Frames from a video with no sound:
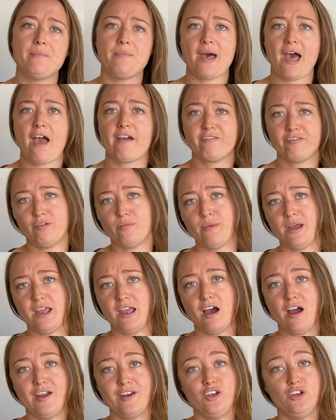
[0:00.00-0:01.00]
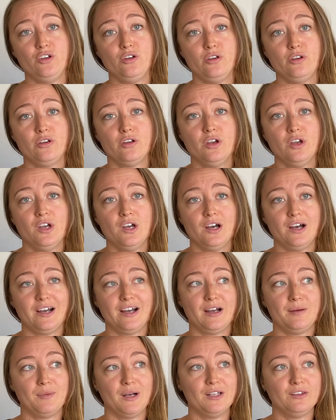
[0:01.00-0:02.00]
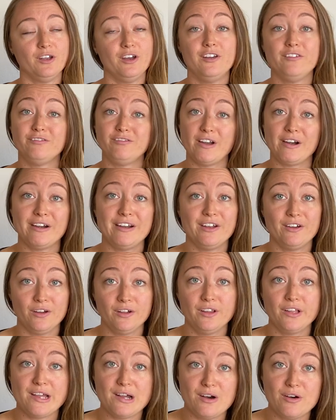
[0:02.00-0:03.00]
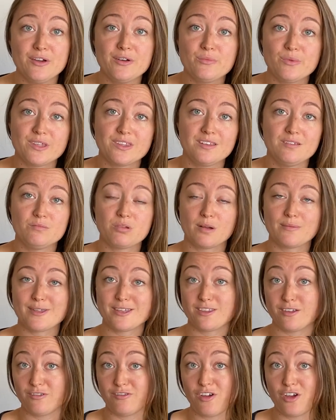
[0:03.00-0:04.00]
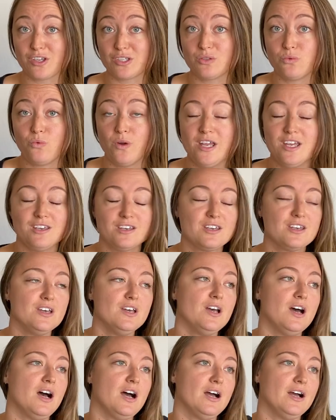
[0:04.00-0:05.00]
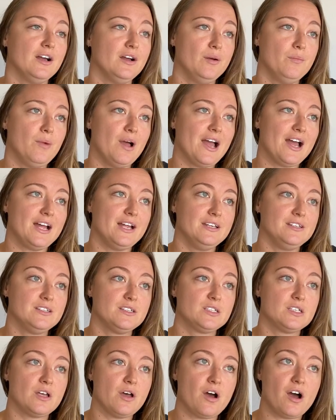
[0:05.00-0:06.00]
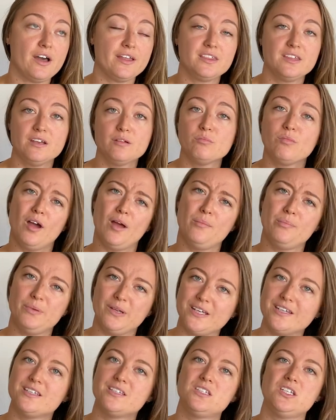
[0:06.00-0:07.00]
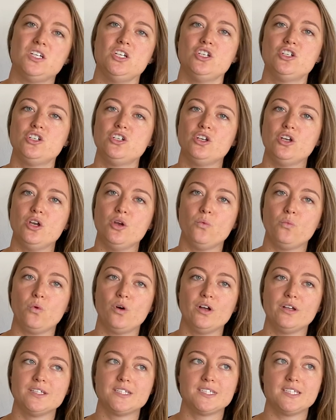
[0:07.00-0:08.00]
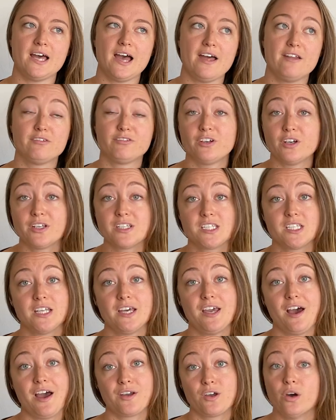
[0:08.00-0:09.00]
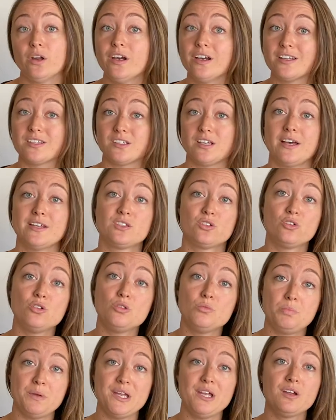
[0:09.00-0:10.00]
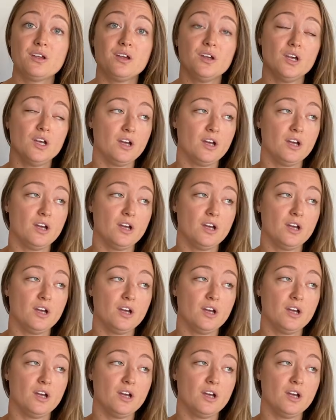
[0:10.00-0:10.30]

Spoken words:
bag for me. I knew, I learned very early on, within probably the first week, and I think my biggest issue was that firstly I got it a size too big